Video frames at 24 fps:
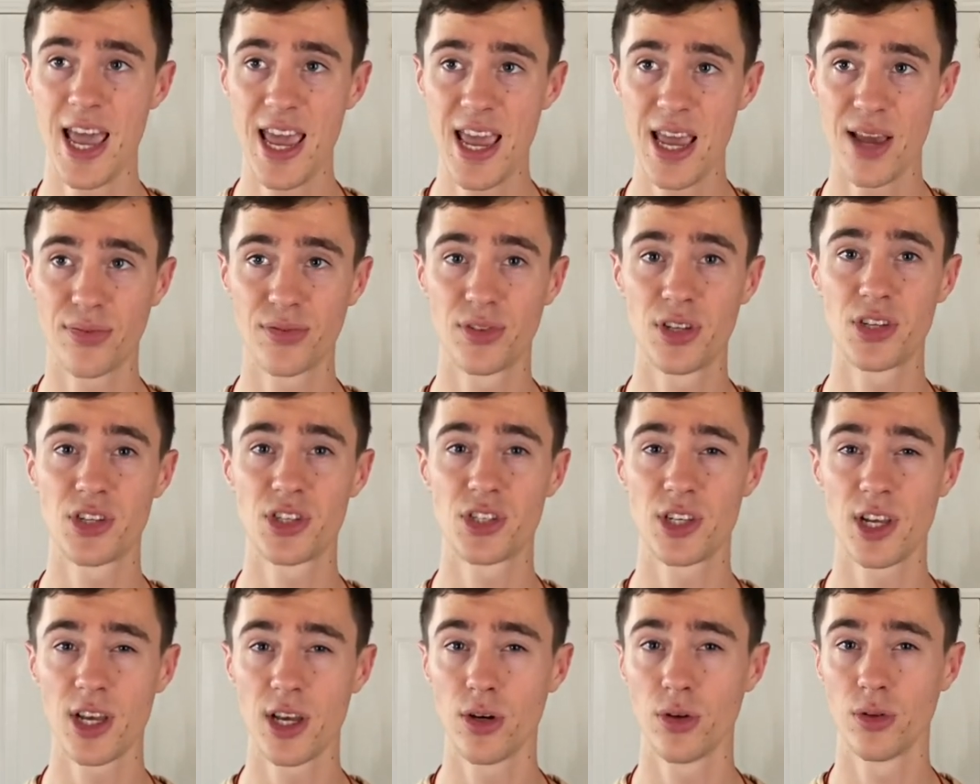If the
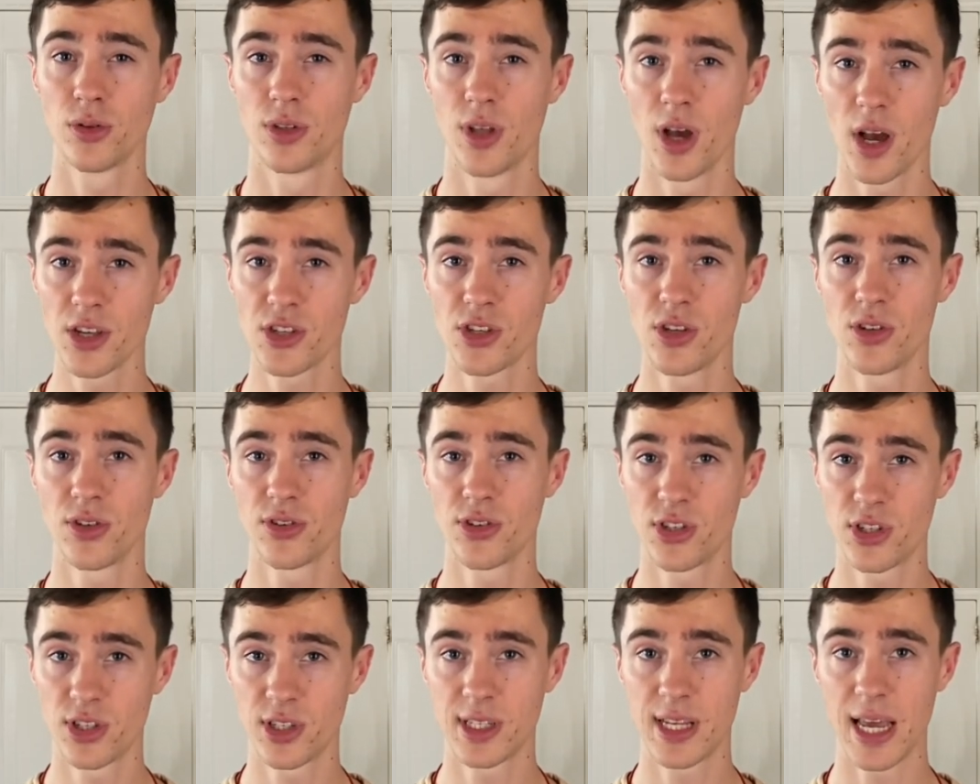sale doesn't
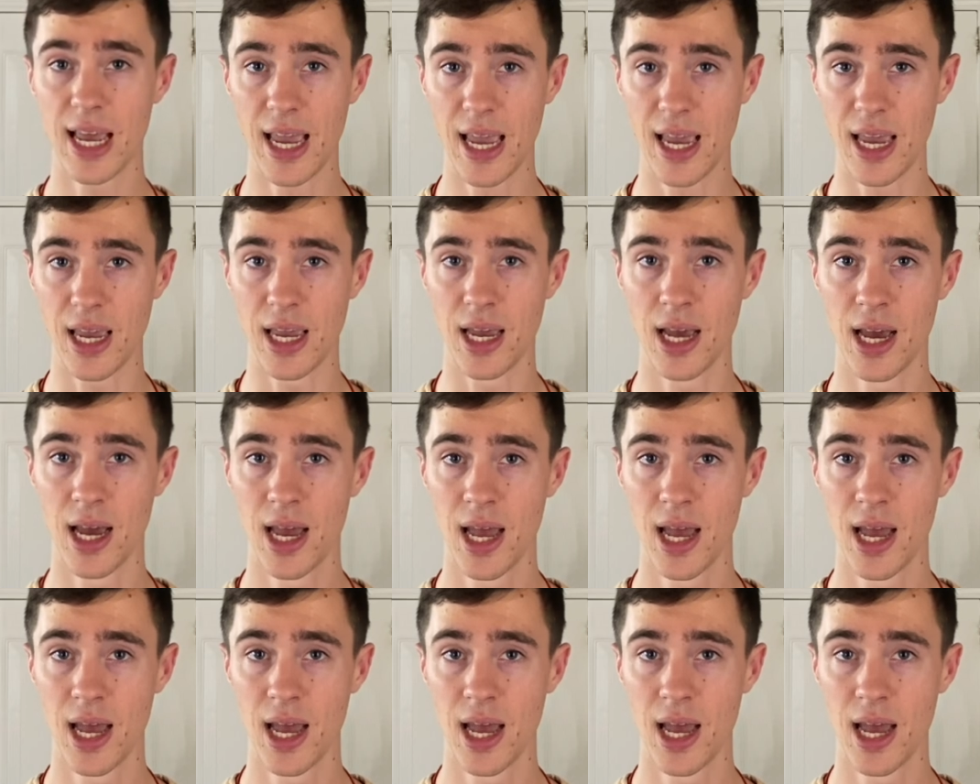stay